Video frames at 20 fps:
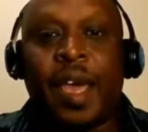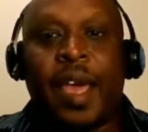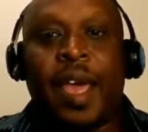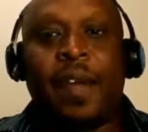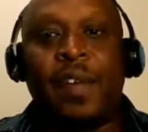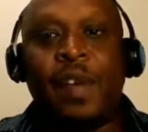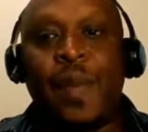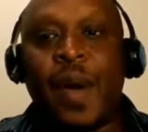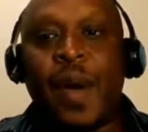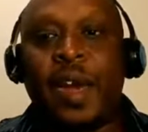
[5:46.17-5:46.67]

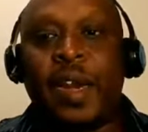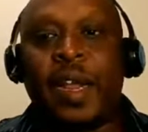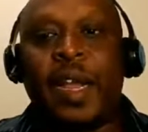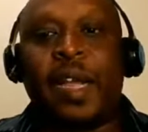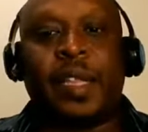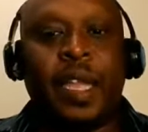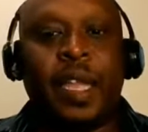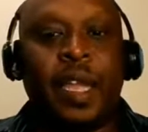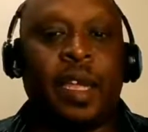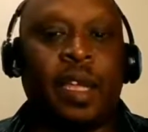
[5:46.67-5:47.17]
Everybody, I
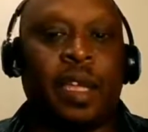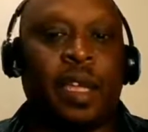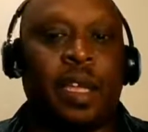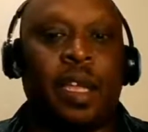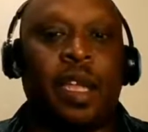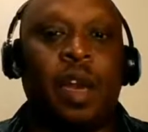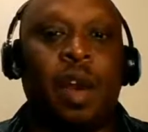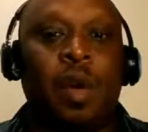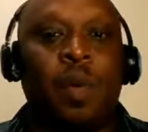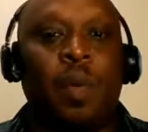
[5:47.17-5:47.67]
think,
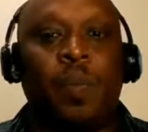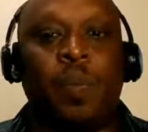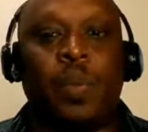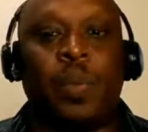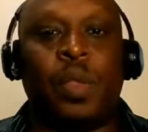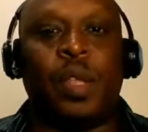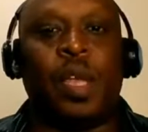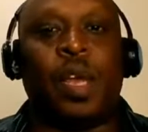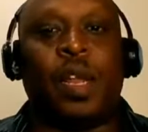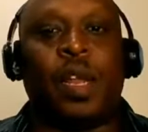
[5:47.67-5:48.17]

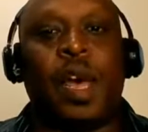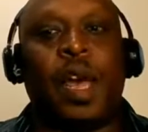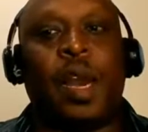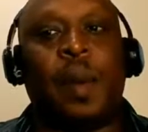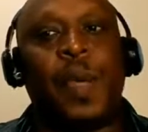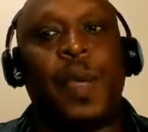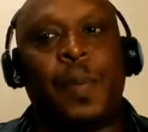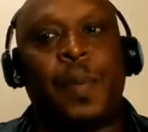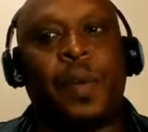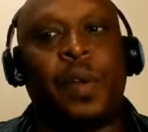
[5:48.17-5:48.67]
a lot
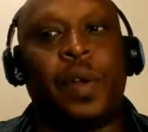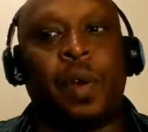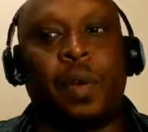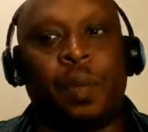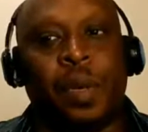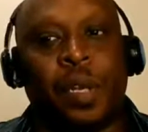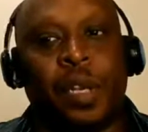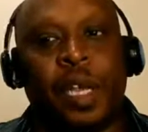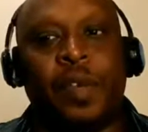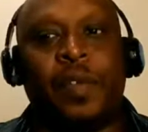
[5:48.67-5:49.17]
of people don't
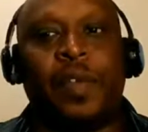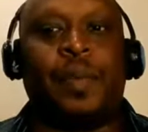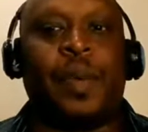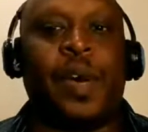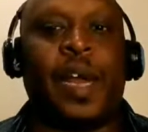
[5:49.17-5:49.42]
believe it,